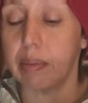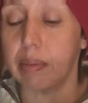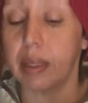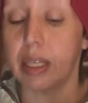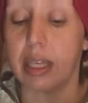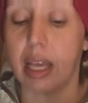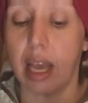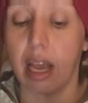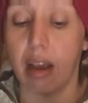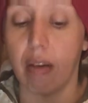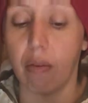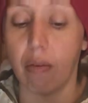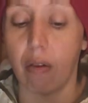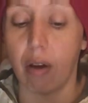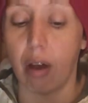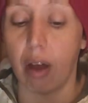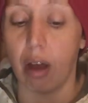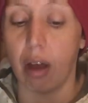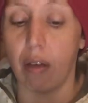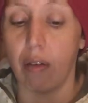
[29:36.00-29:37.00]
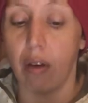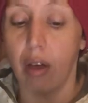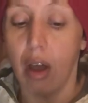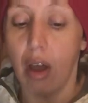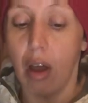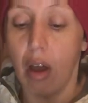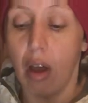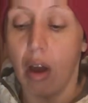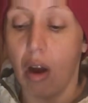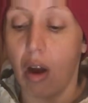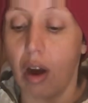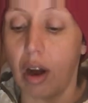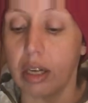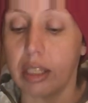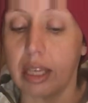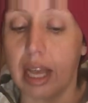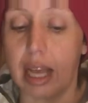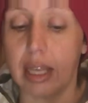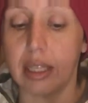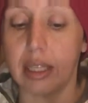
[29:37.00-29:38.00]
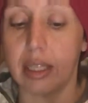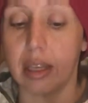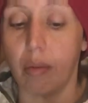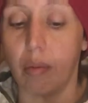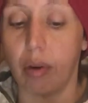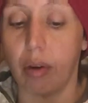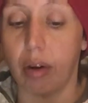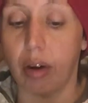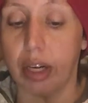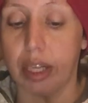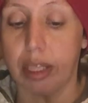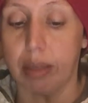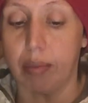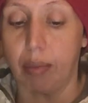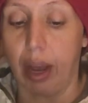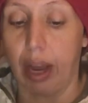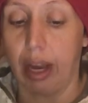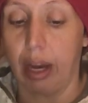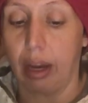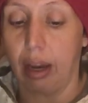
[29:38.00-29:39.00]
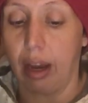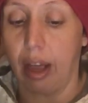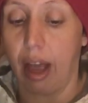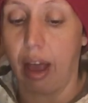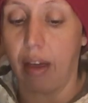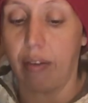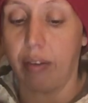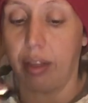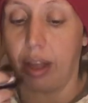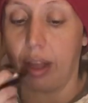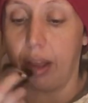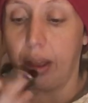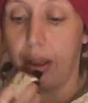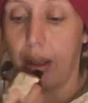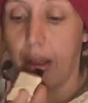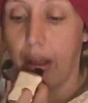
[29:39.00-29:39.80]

me this King of of Hearts has someone on his mind heavily.